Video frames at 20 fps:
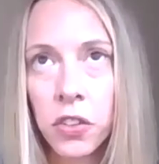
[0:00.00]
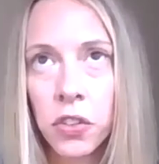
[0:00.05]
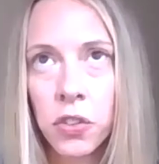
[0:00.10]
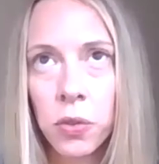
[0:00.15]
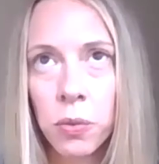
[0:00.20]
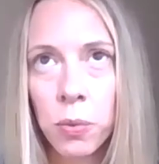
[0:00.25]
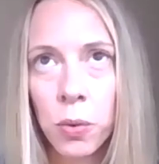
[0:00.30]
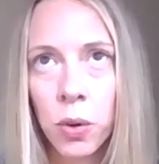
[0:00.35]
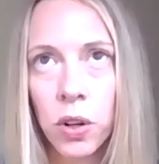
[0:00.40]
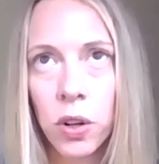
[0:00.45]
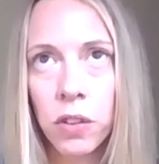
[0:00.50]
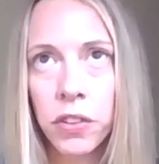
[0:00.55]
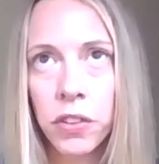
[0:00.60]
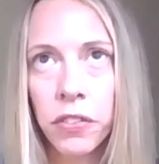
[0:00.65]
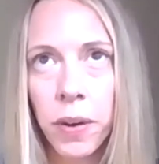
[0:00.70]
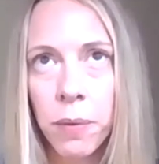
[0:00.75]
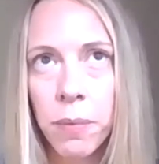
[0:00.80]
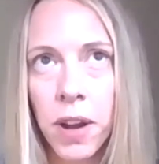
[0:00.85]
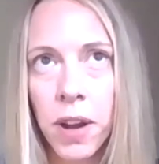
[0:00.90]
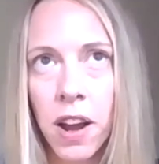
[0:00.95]
do more of
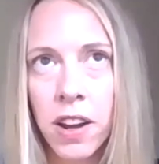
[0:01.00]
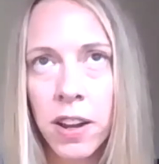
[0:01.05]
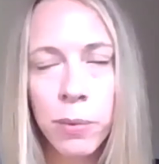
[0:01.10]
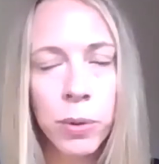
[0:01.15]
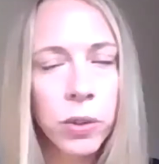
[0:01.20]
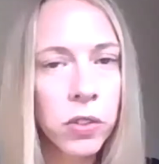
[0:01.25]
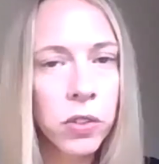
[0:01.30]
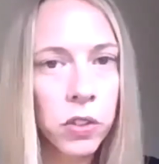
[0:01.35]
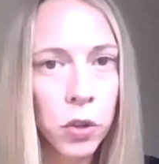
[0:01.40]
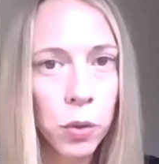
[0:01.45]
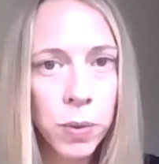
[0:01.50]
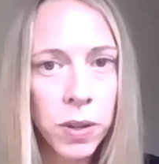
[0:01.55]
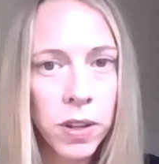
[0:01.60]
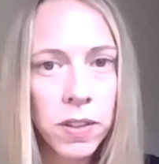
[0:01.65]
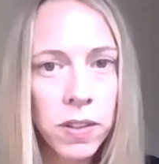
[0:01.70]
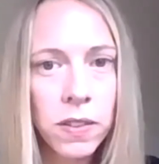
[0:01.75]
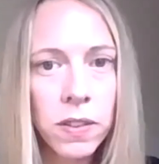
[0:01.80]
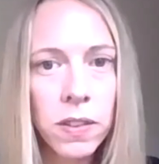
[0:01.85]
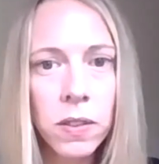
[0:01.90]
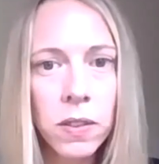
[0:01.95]
if I'm not able to go
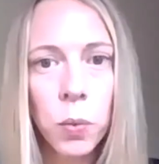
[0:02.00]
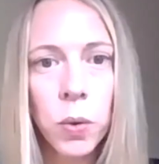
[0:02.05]
places,